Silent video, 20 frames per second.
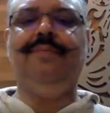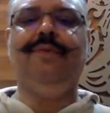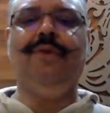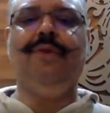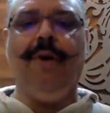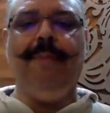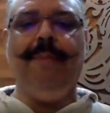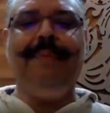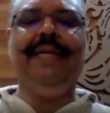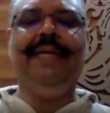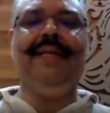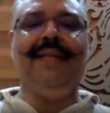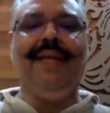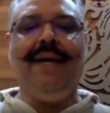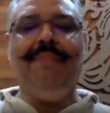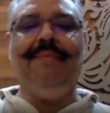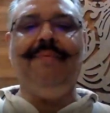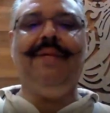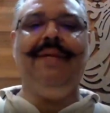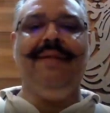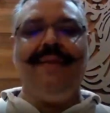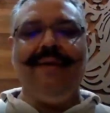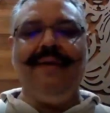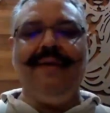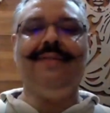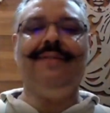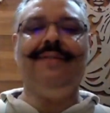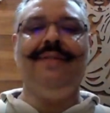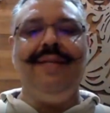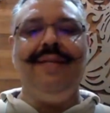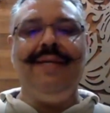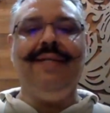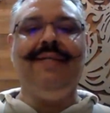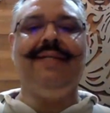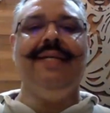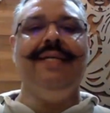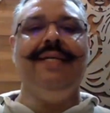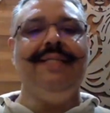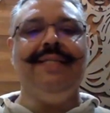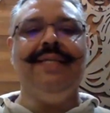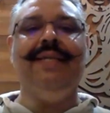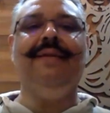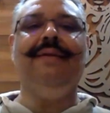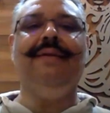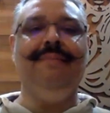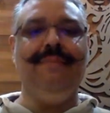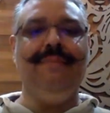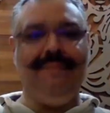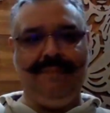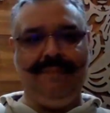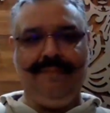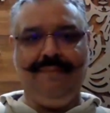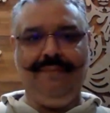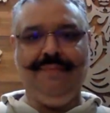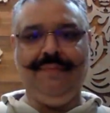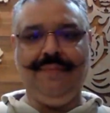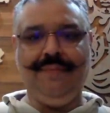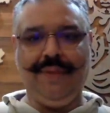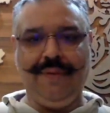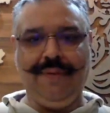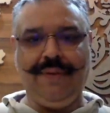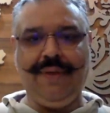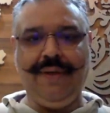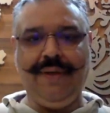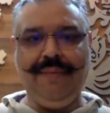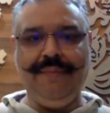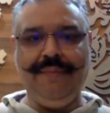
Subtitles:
copy kitab research, teaching. Okay.